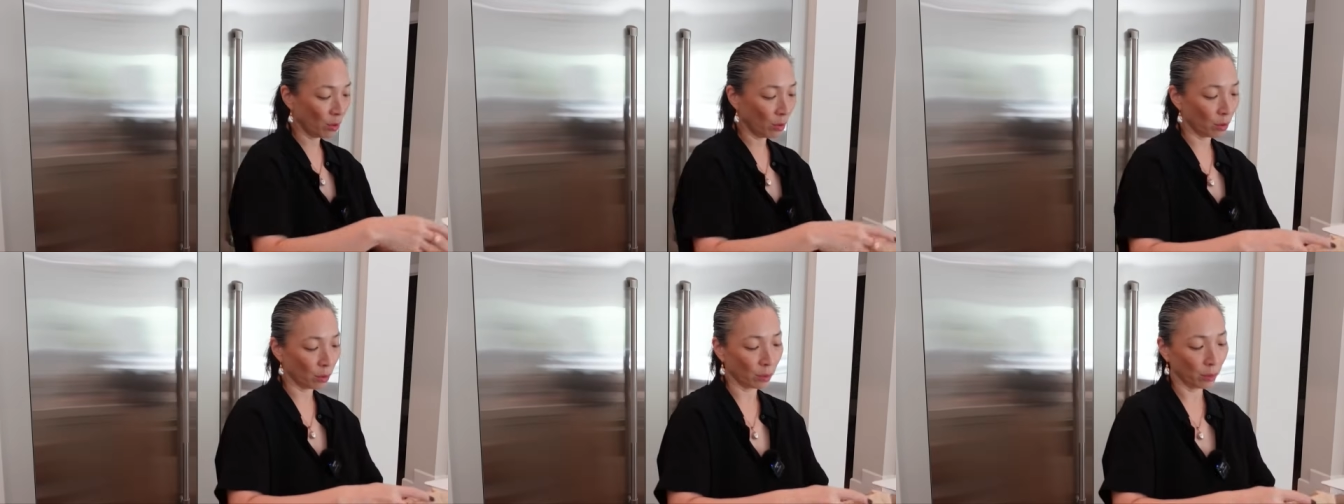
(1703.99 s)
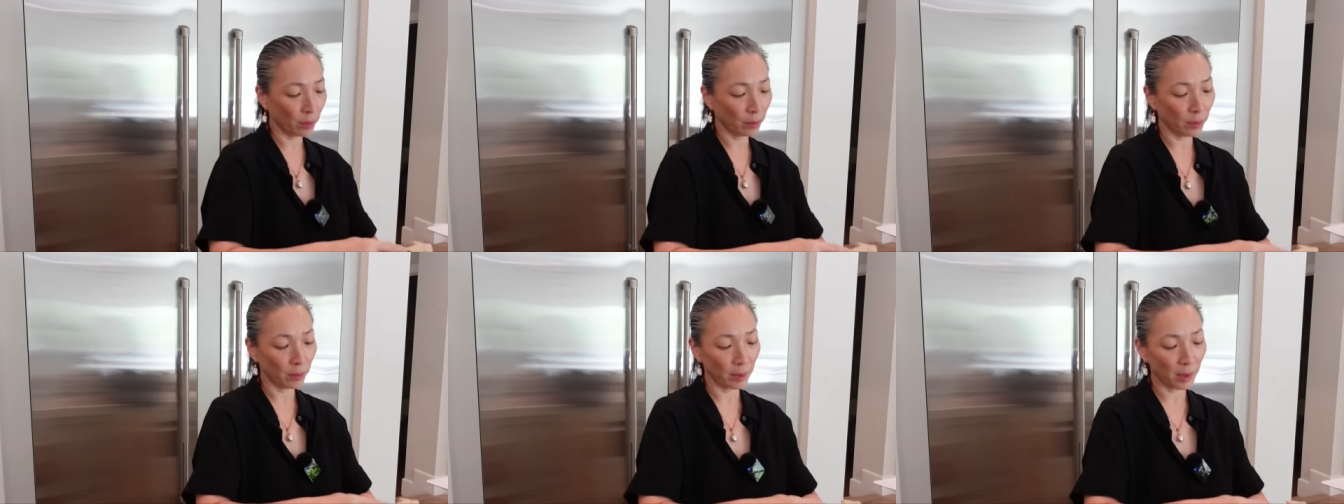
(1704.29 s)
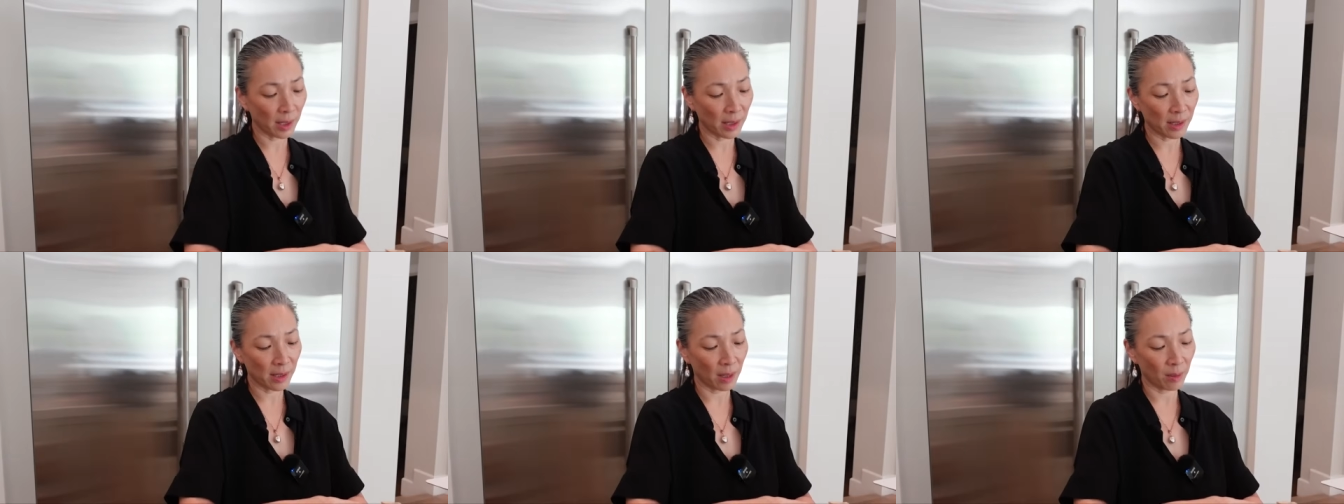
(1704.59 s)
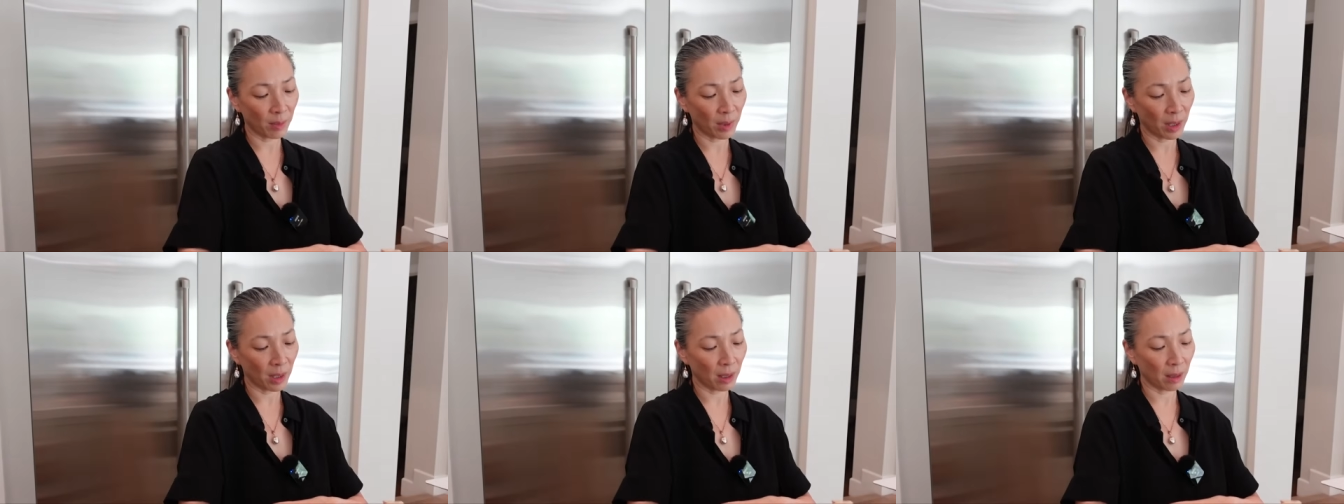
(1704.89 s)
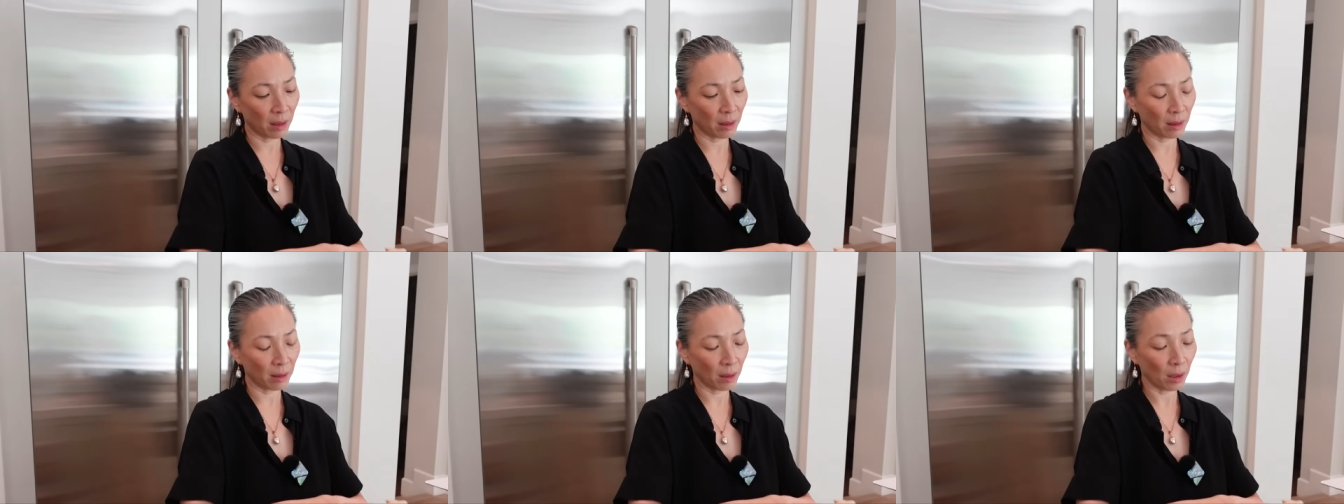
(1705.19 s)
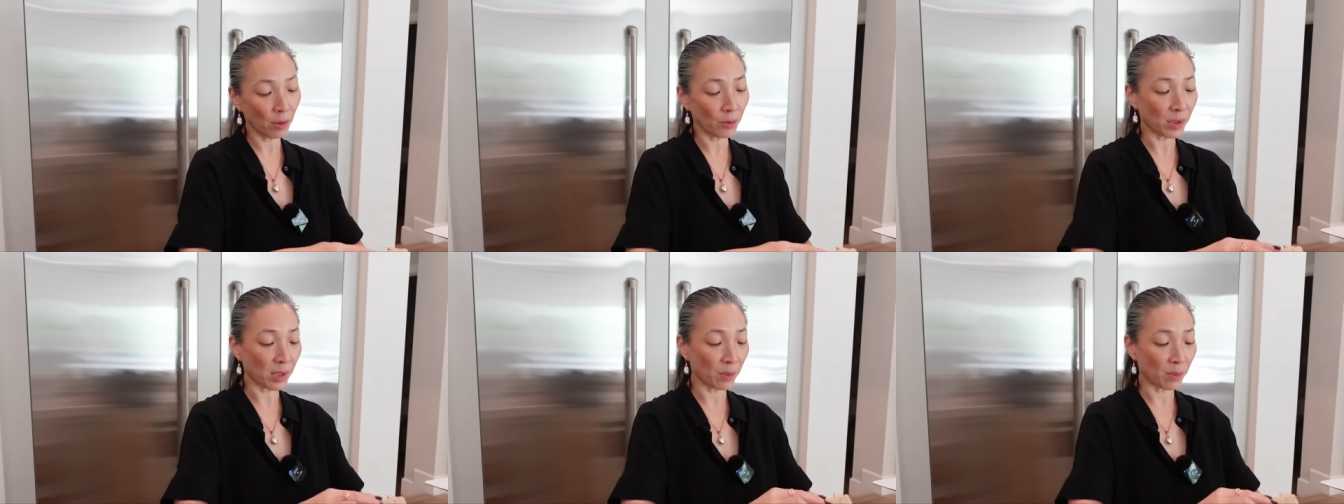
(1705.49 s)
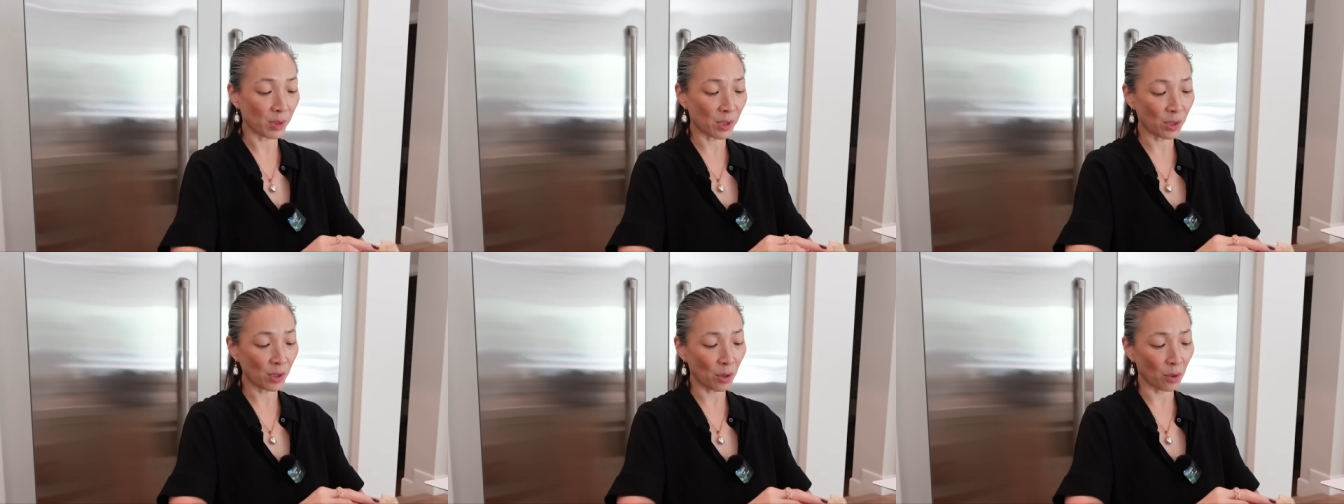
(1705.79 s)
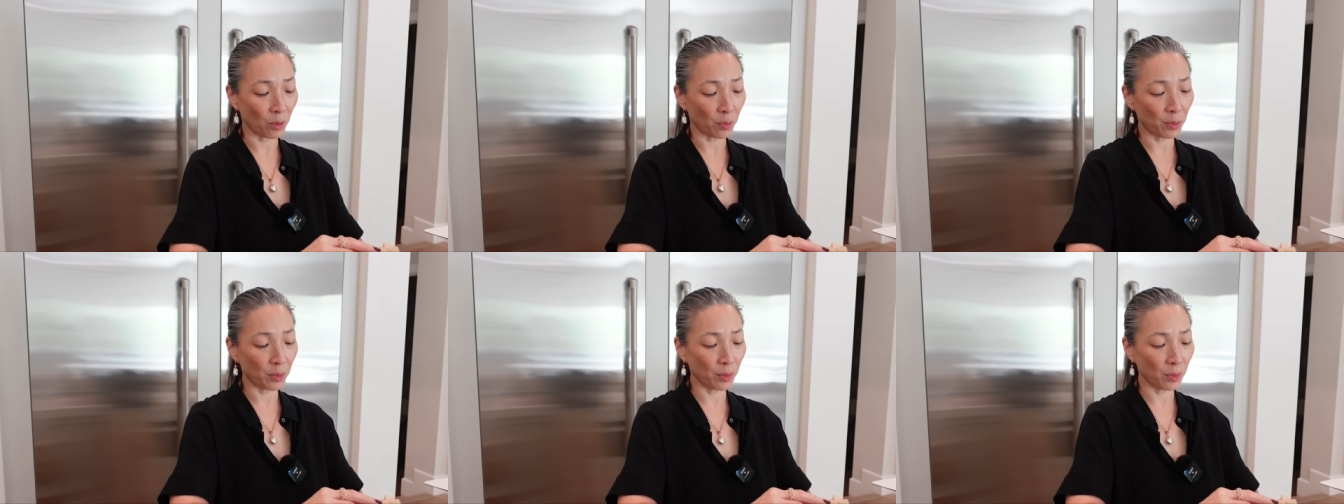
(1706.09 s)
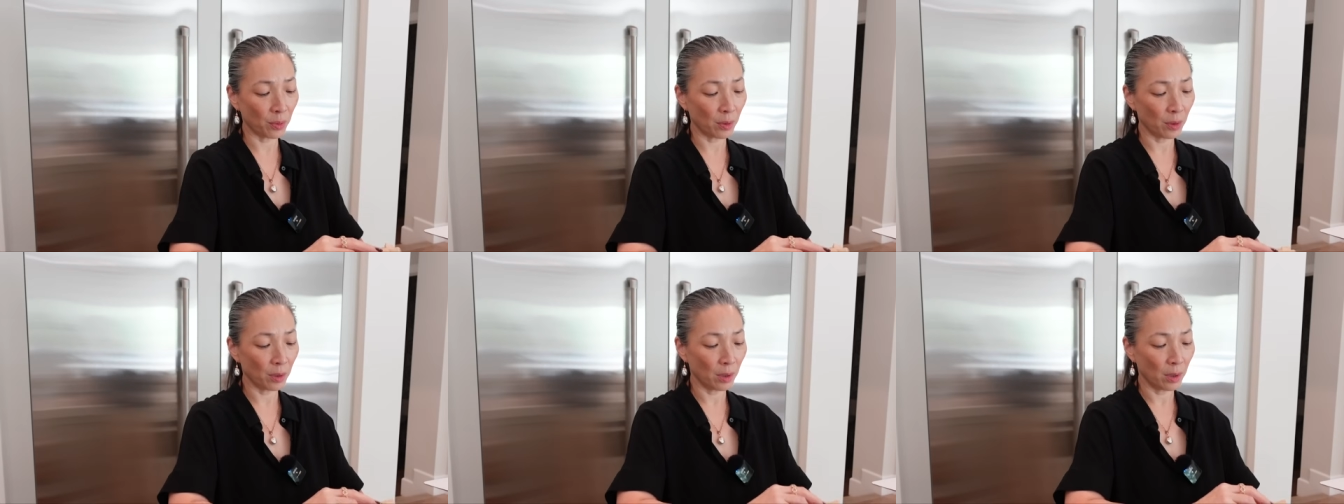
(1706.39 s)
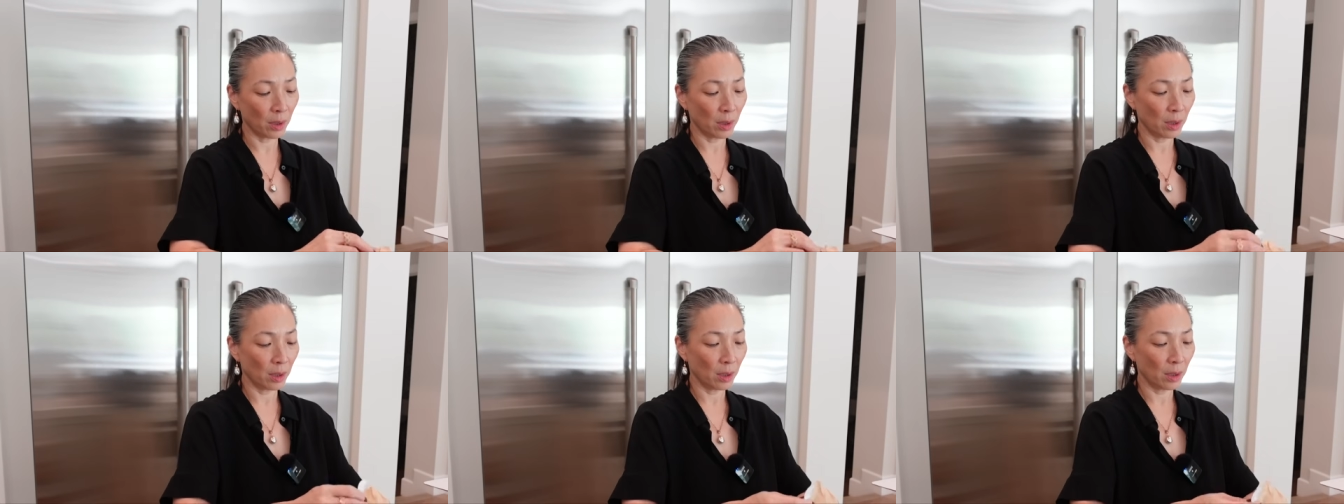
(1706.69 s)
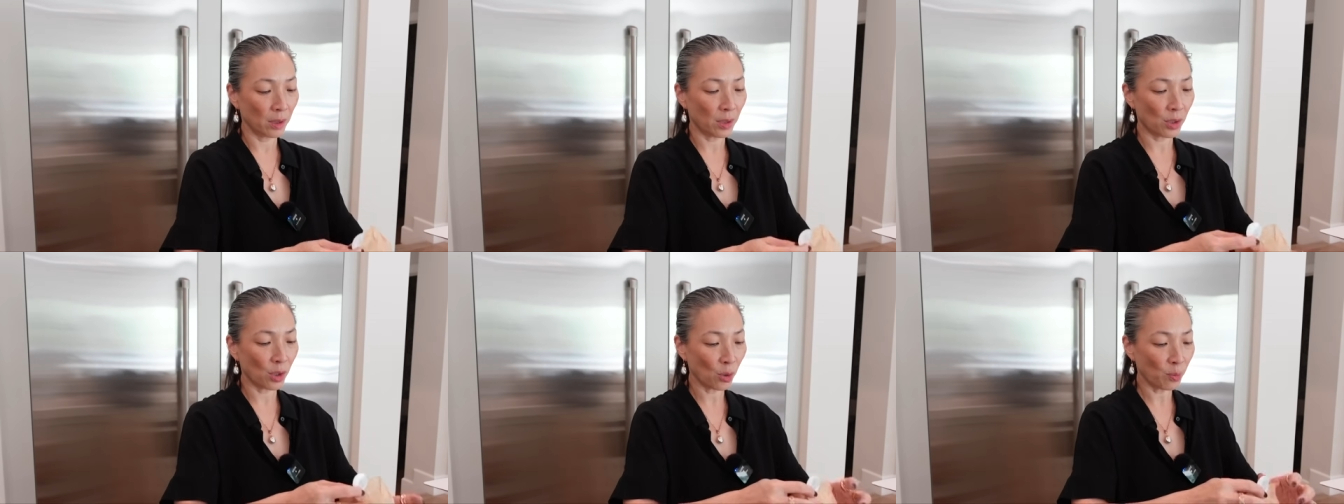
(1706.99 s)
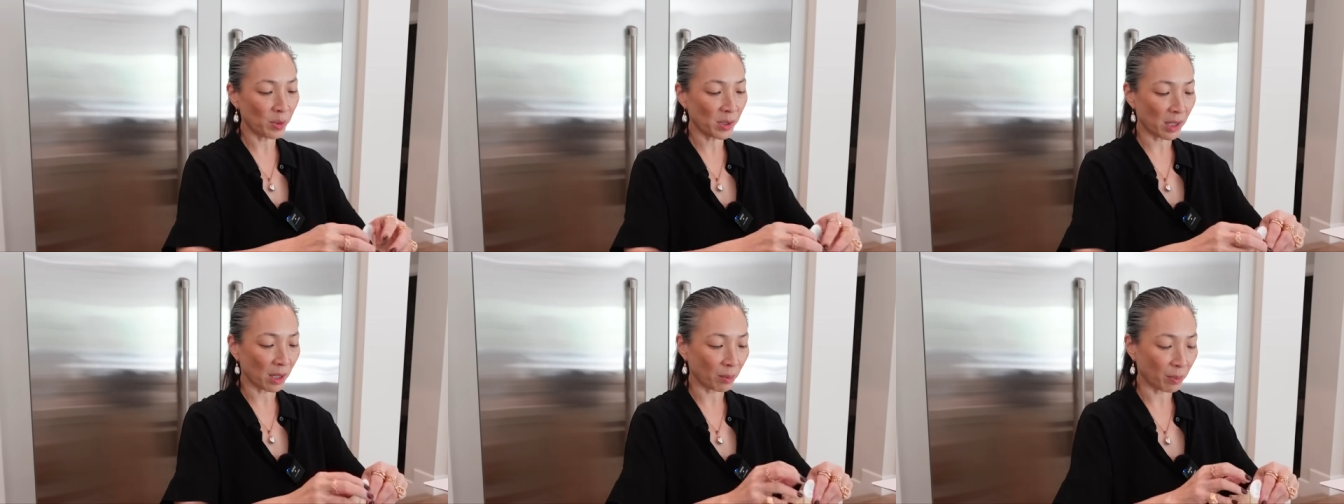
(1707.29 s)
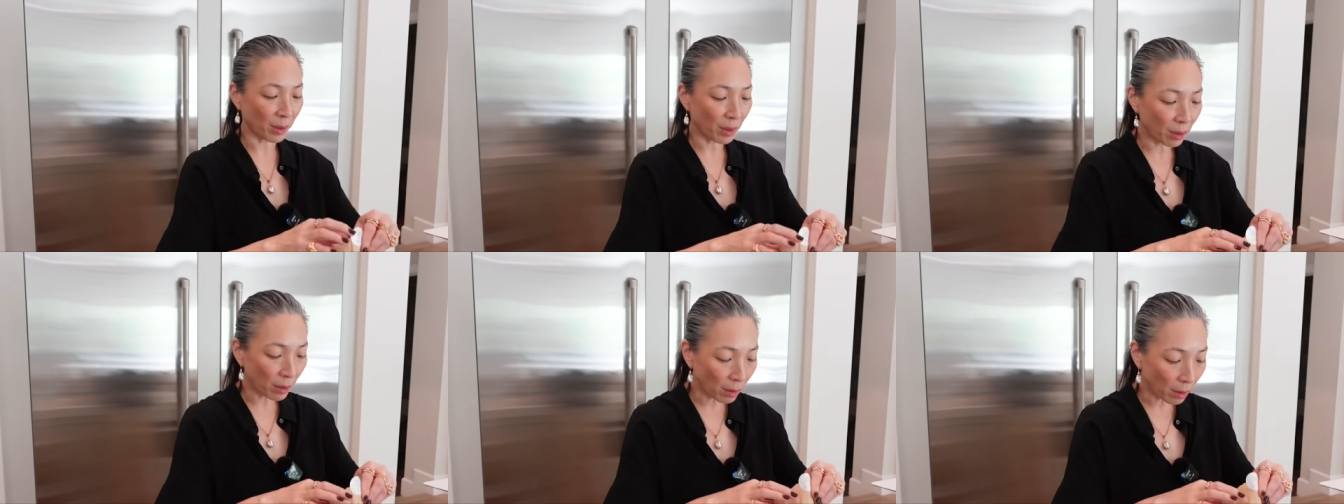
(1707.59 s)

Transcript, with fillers: Ooh, they sent me, oh, some soap. Soap sample.